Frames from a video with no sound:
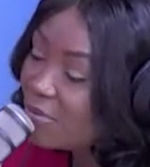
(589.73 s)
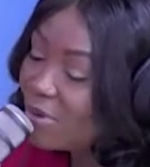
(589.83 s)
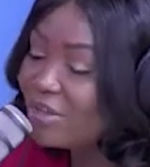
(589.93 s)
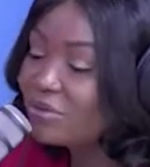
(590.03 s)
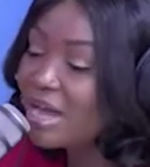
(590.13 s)

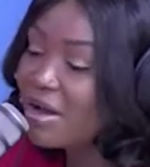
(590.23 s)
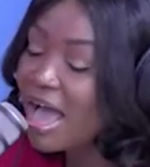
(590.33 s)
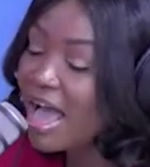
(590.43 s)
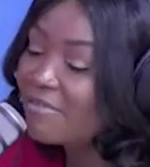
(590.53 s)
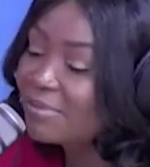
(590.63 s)
when you now
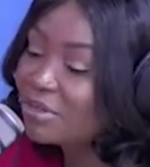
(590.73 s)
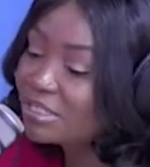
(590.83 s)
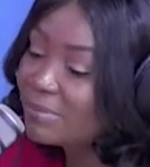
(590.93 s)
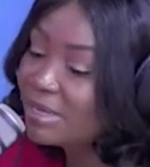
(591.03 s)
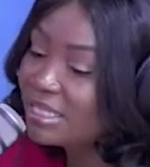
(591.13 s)
have,
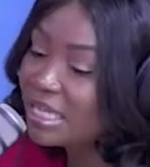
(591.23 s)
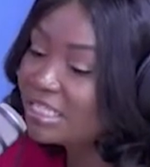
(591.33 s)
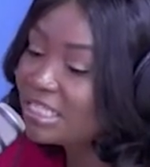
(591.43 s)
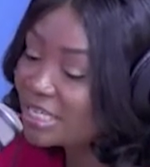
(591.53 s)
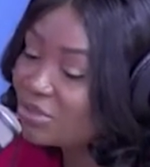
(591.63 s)
because
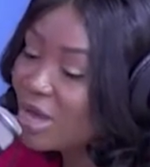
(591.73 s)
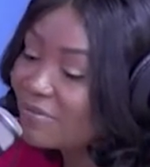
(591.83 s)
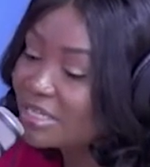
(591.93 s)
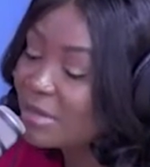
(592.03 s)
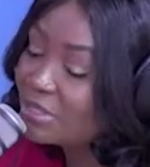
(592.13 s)
yes, you
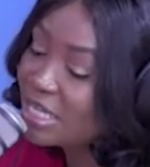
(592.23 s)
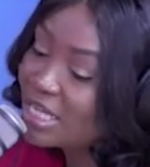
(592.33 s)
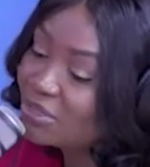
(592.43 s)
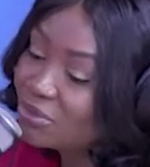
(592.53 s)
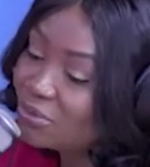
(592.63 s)
have to come
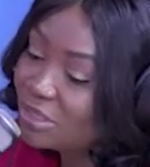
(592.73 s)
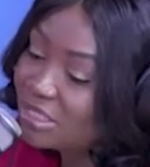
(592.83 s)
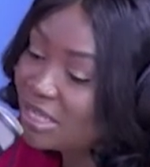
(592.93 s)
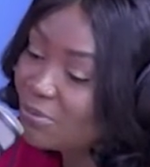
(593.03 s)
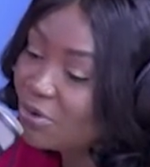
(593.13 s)
together to do the
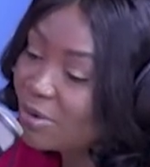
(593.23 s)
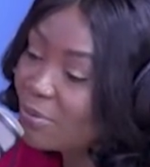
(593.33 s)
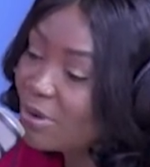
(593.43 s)
teamwork,